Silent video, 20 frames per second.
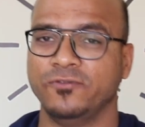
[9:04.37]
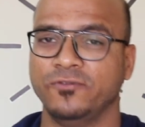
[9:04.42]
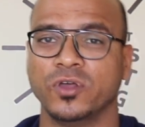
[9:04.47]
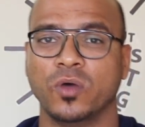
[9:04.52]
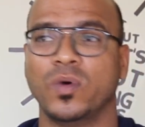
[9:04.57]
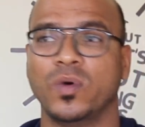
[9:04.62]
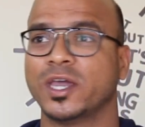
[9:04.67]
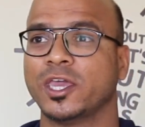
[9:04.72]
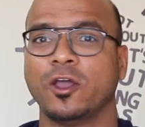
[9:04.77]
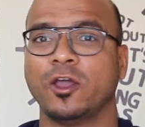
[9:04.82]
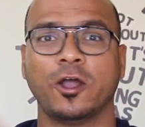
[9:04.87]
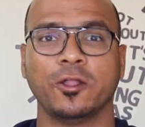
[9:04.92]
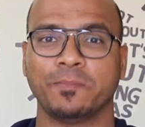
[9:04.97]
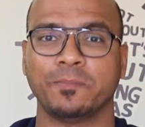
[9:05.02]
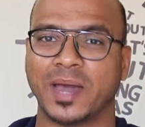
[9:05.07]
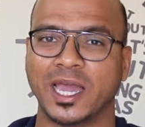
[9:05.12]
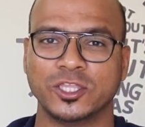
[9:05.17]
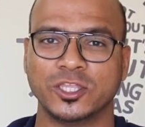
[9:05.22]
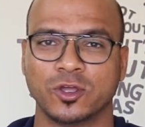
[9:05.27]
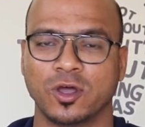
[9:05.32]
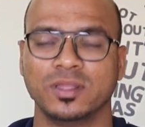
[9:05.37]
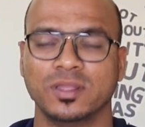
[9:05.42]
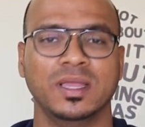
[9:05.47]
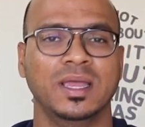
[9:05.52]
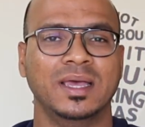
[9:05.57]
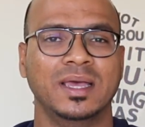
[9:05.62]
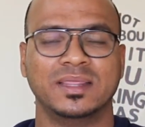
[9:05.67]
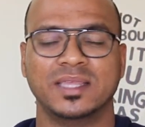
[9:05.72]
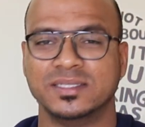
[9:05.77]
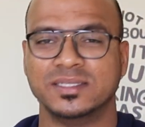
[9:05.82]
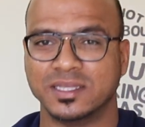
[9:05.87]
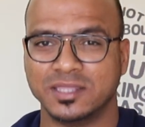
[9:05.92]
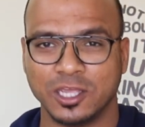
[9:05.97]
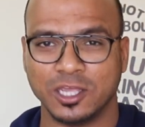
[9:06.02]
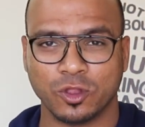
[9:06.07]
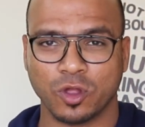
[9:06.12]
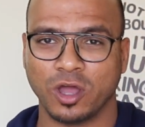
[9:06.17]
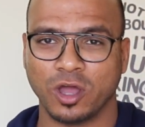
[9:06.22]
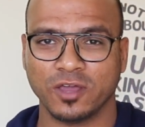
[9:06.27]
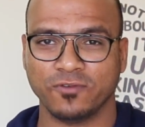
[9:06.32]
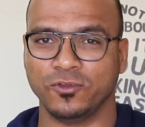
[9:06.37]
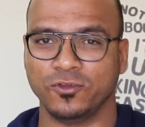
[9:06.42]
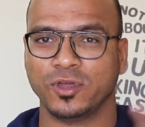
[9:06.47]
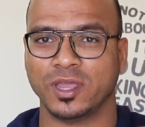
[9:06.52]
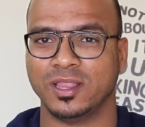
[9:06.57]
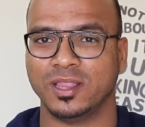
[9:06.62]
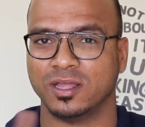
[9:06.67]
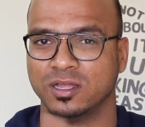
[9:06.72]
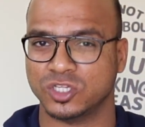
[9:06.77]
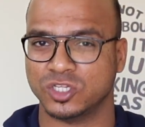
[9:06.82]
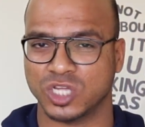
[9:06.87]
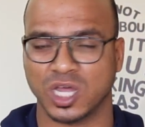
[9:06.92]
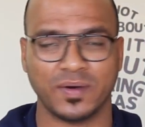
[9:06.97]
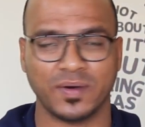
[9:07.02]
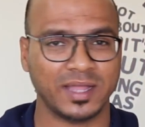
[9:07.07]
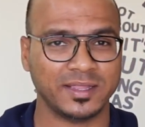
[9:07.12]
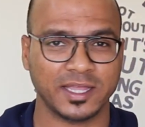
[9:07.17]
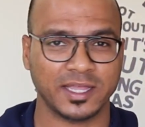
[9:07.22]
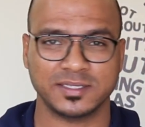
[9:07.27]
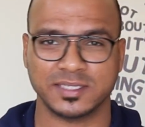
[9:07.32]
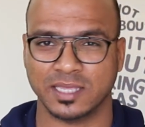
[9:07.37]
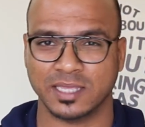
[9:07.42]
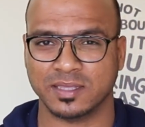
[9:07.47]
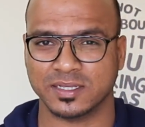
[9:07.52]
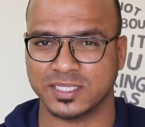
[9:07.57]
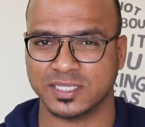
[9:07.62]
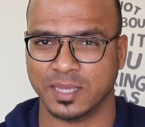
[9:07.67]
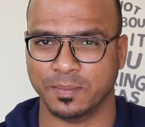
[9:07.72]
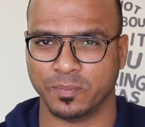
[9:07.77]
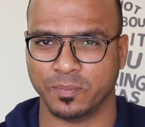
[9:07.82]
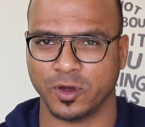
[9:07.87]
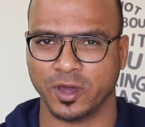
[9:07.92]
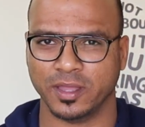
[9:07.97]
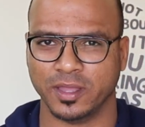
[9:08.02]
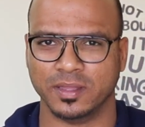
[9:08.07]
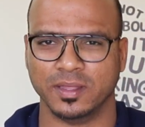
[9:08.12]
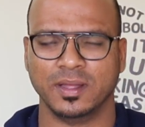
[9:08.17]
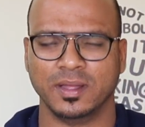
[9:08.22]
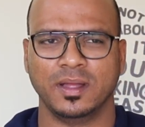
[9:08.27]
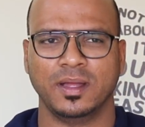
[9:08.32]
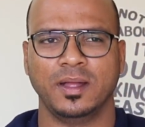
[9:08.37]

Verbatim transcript: If you're working on Python, there's nothing wrong if you can learn Java at, at the same point.